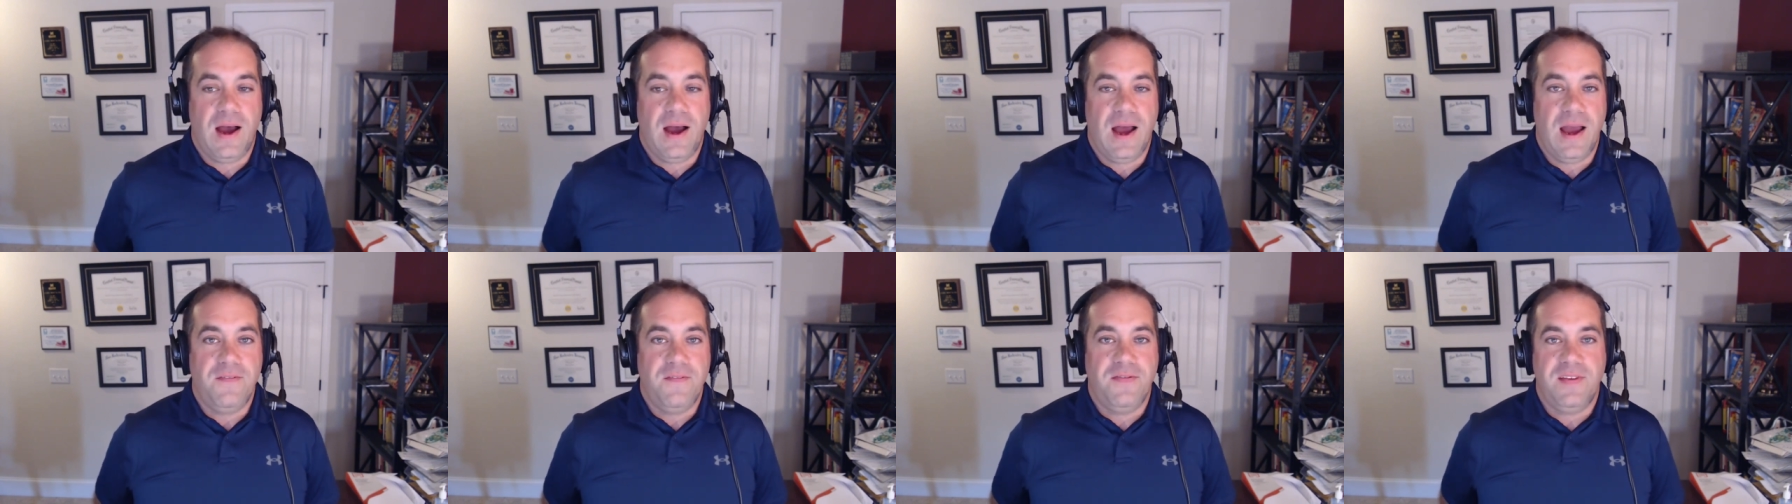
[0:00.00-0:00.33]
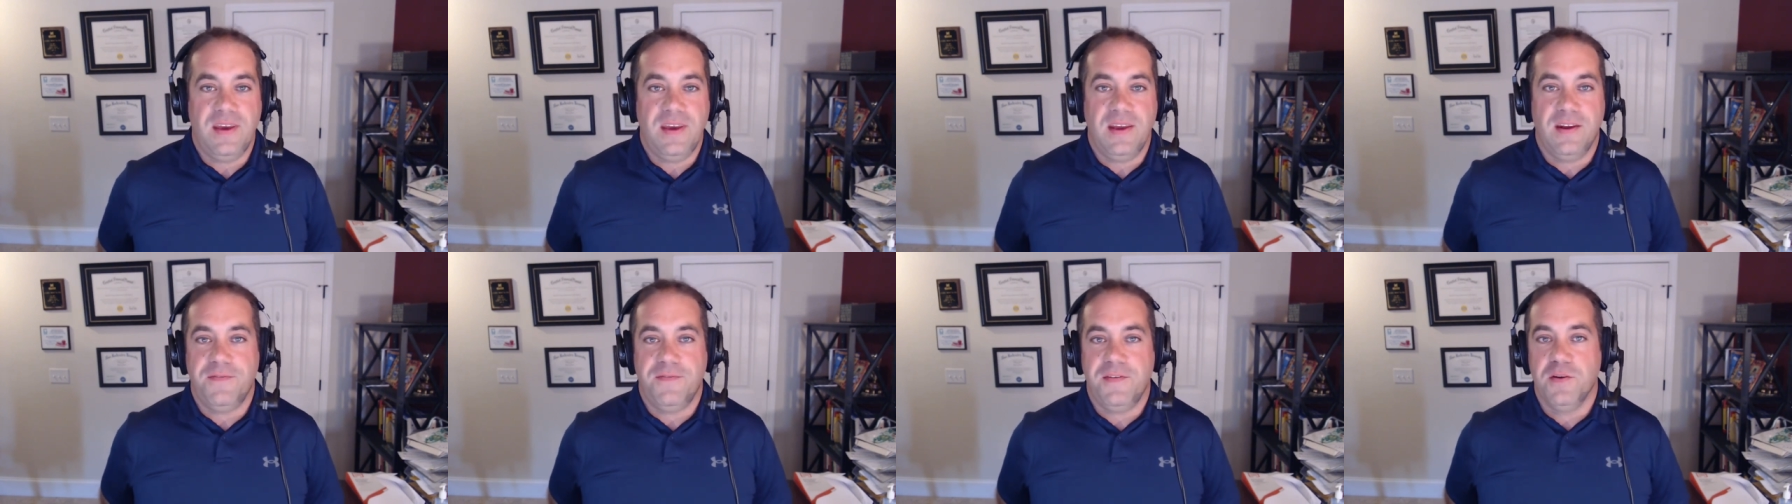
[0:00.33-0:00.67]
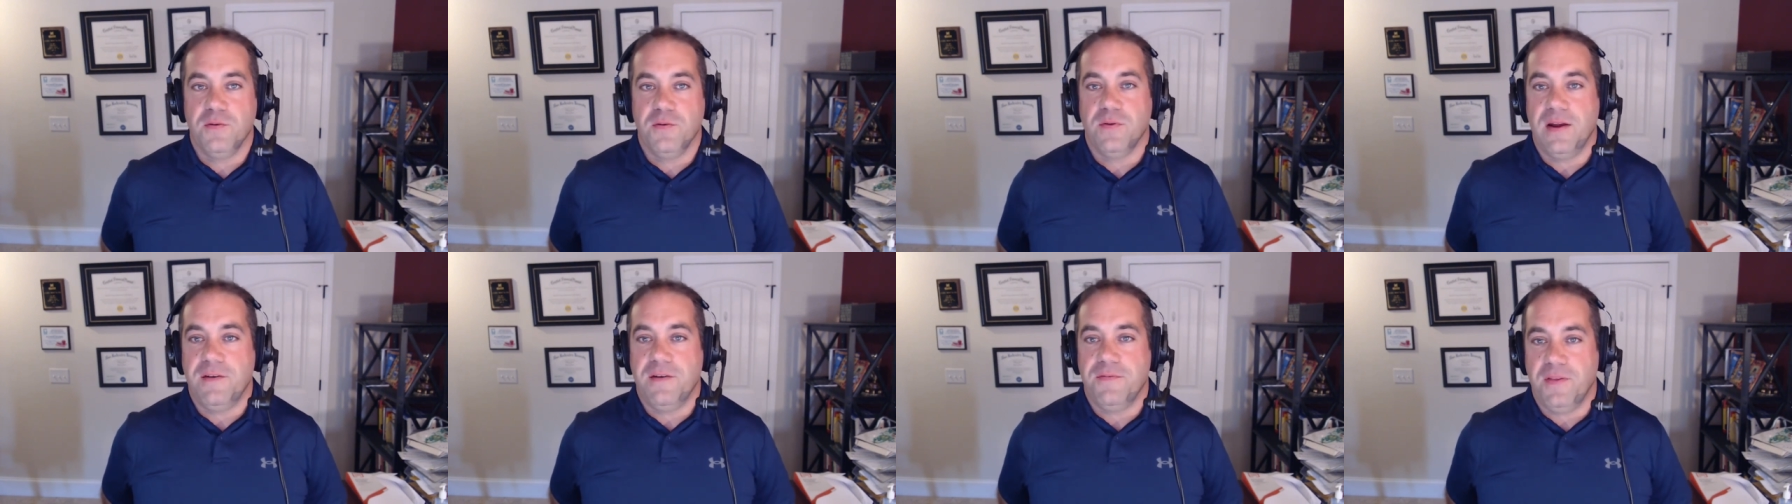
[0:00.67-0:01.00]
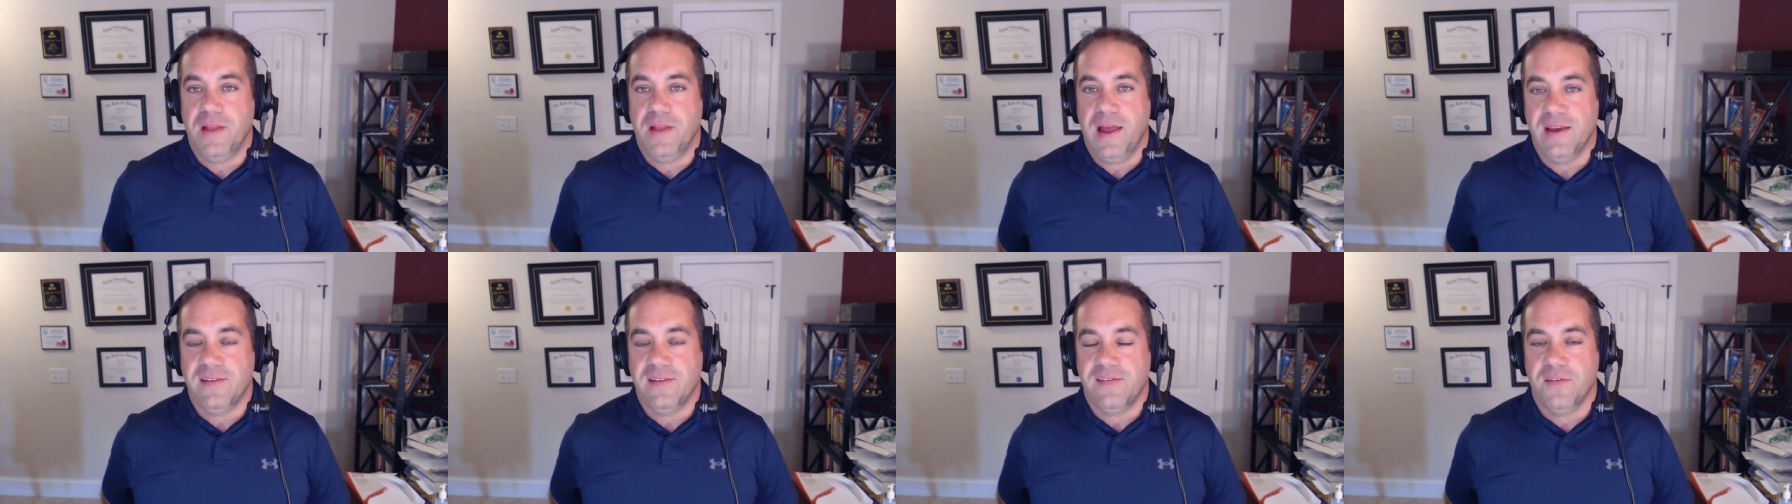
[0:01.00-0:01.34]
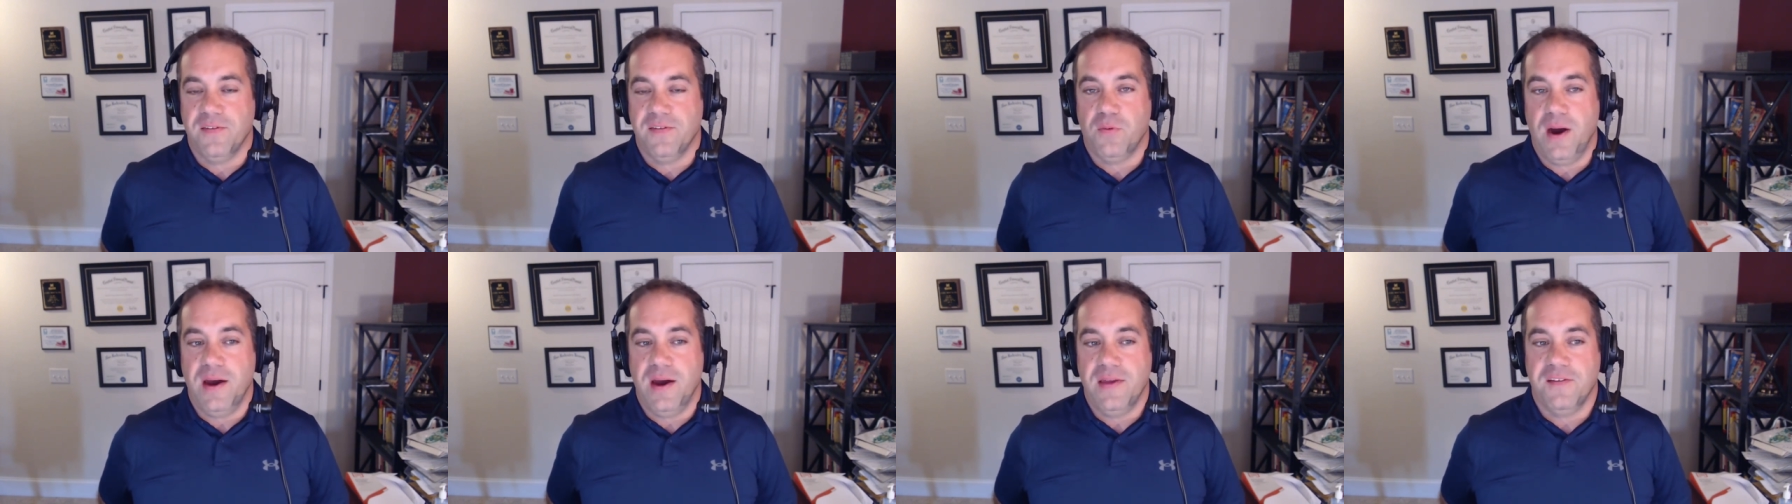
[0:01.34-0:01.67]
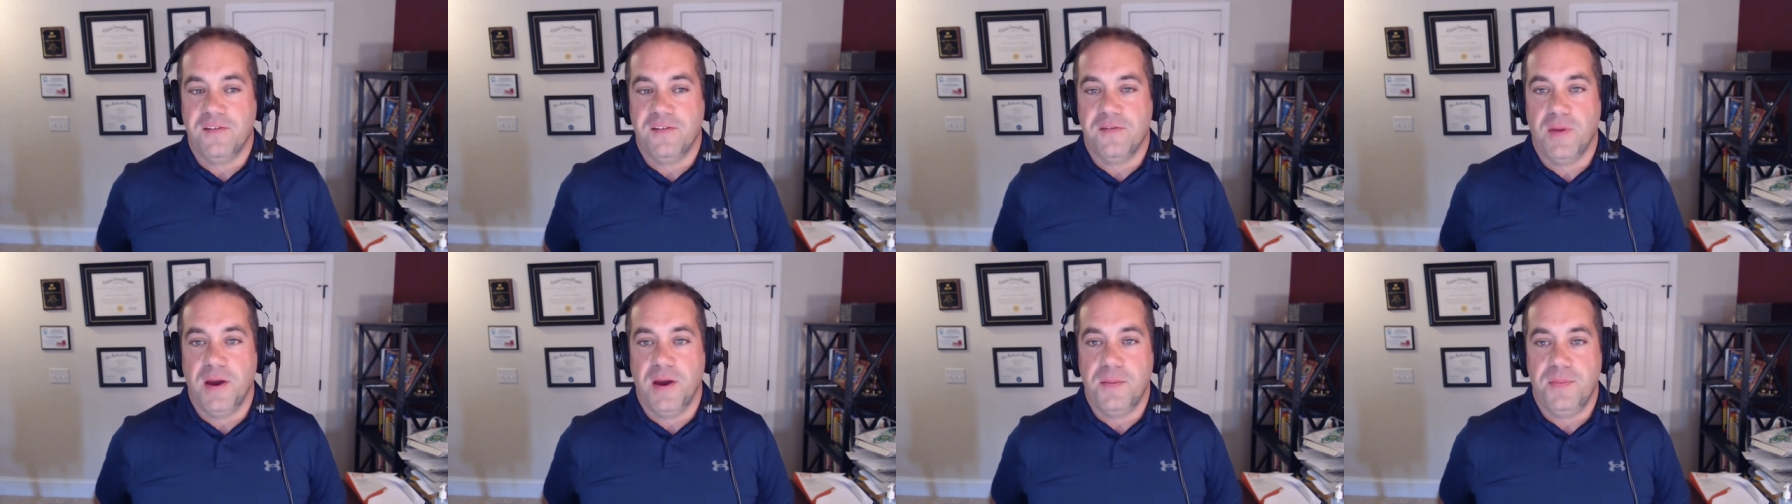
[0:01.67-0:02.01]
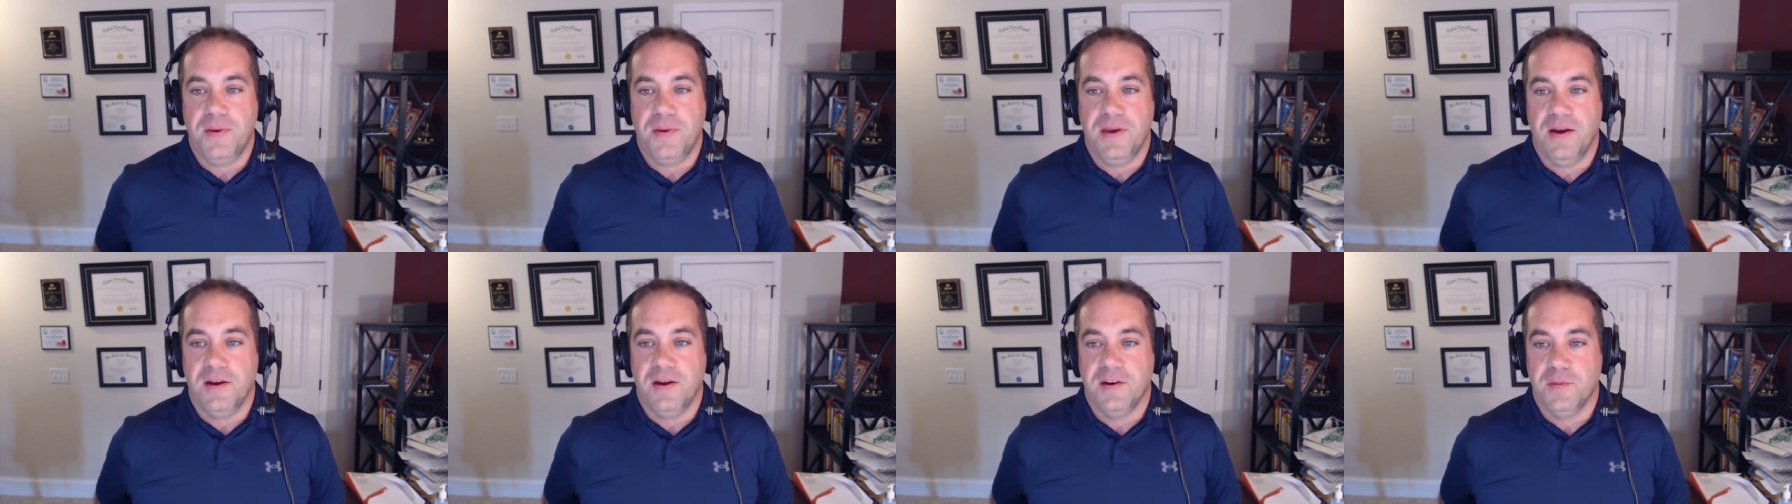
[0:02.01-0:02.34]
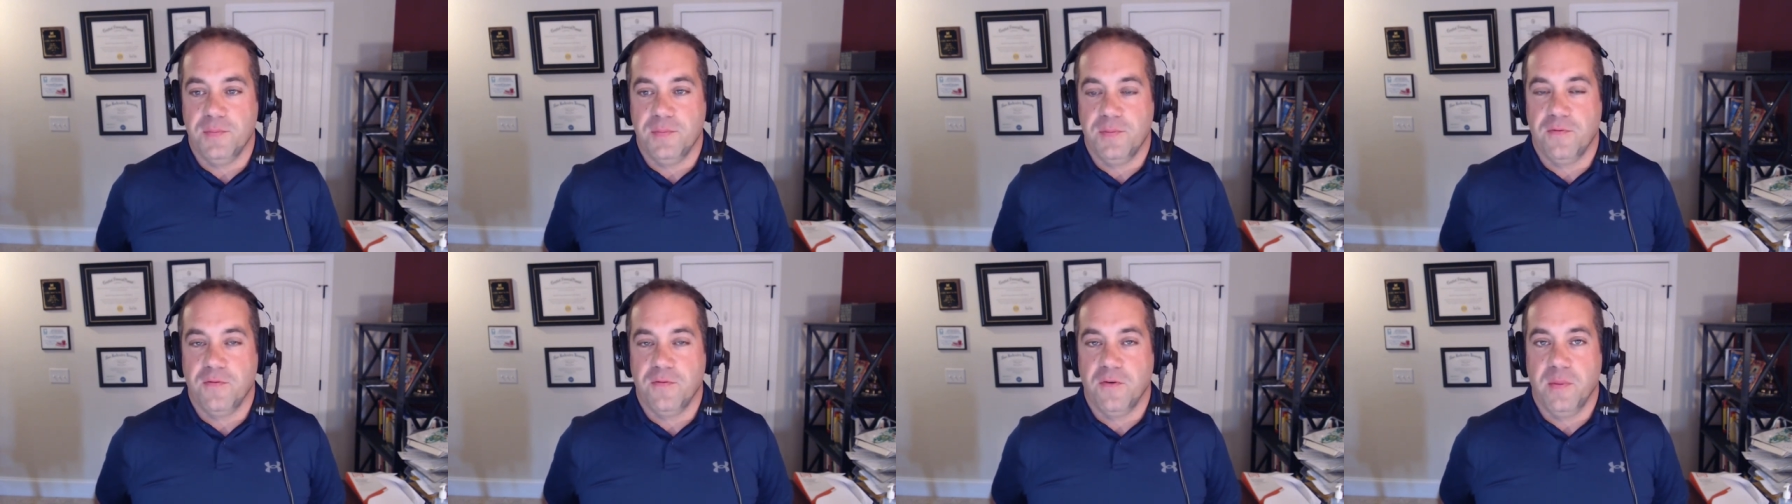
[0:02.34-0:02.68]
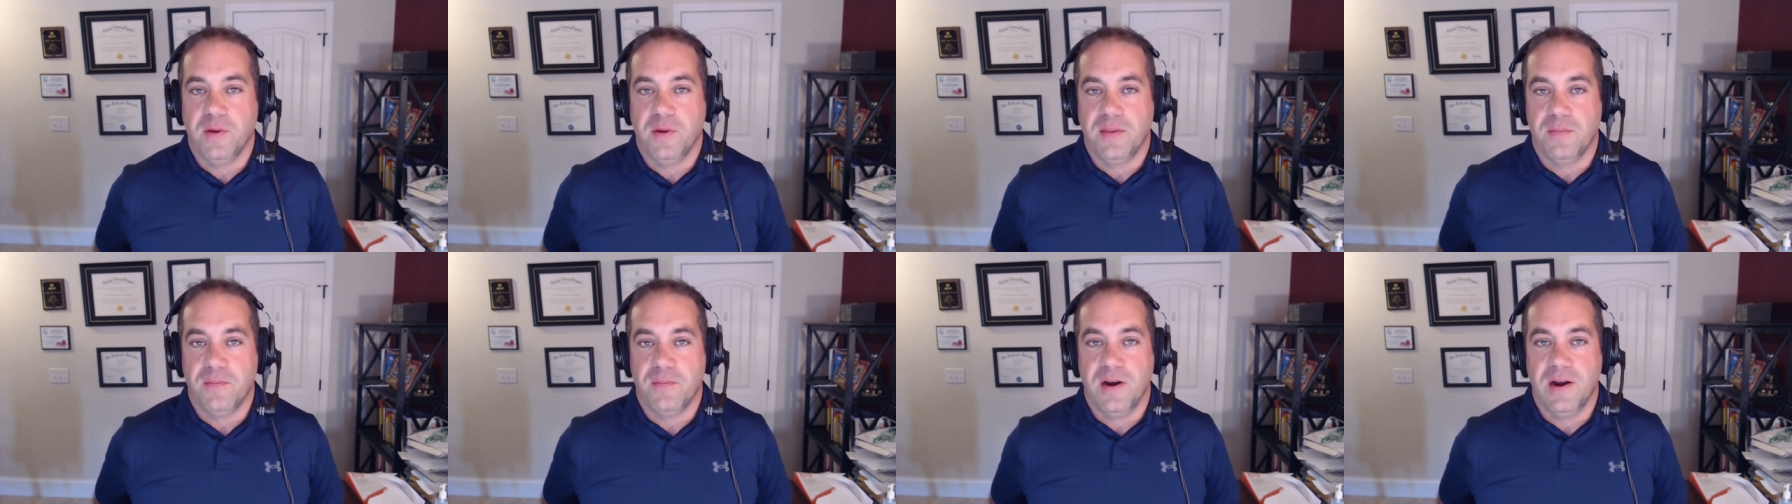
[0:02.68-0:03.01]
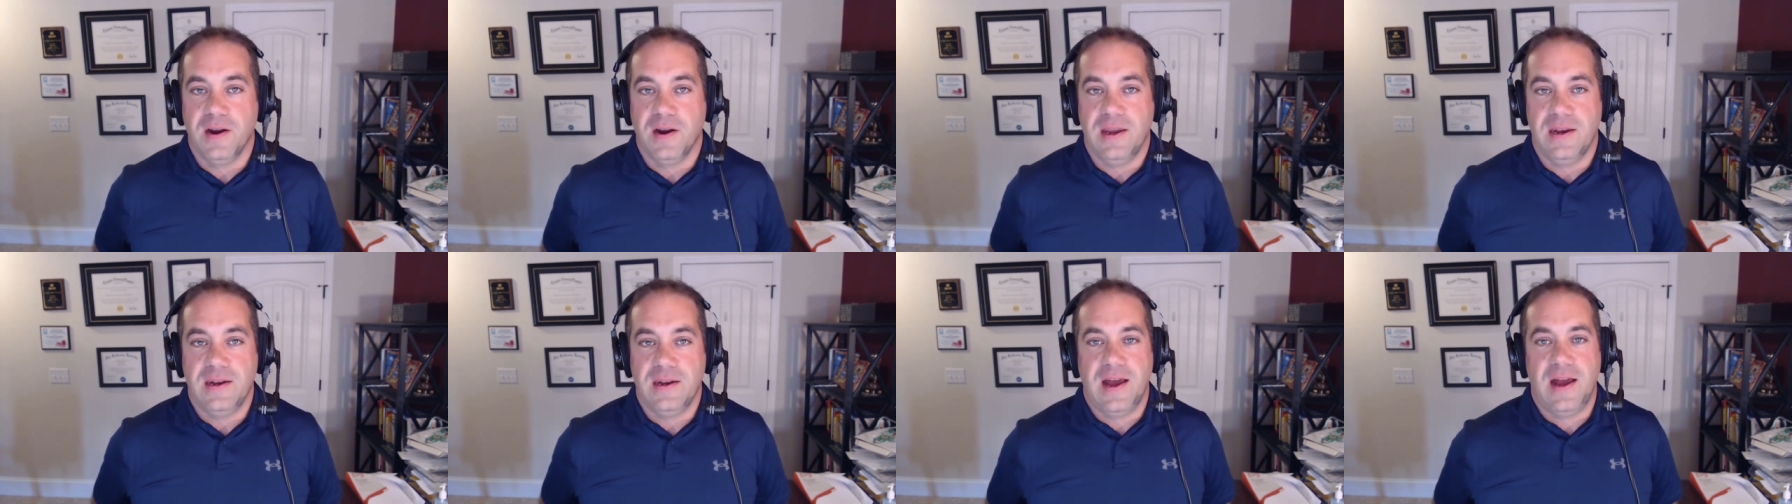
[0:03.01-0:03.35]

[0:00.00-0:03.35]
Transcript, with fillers: I've seen a few red flags of why this might be underperforming the market,